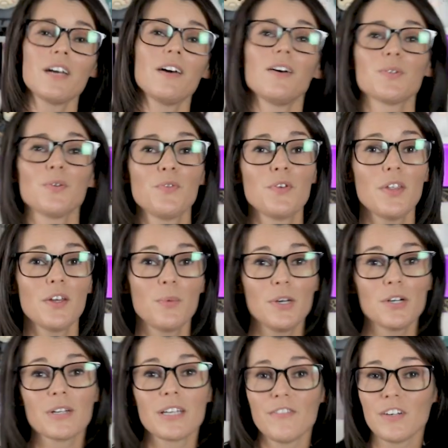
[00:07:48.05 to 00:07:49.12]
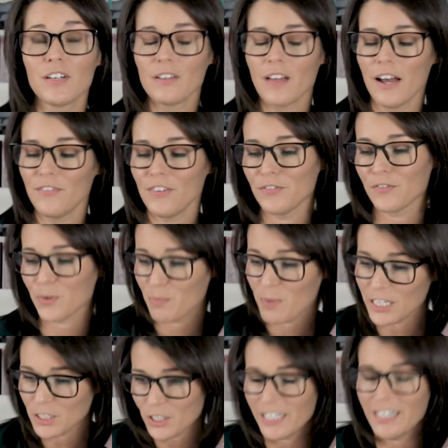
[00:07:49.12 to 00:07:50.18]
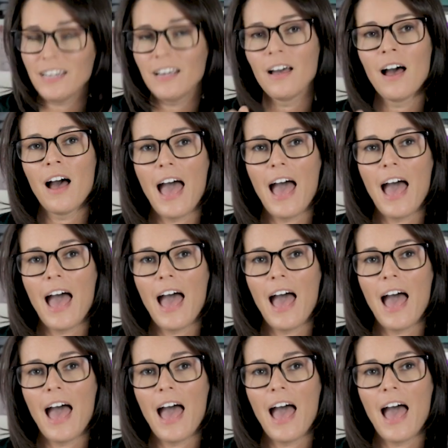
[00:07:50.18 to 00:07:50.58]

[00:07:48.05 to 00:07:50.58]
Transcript: I also feel like we are given a lot of information.